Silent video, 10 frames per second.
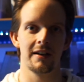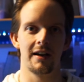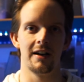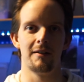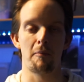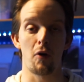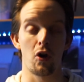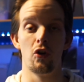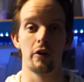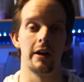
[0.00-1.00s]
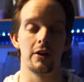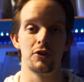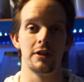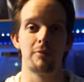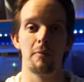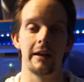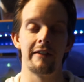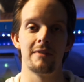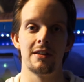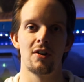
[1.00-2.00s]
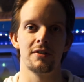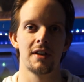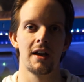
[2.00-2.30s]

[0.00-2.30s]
I'm not going to look at her because she's probably giving me the eyes.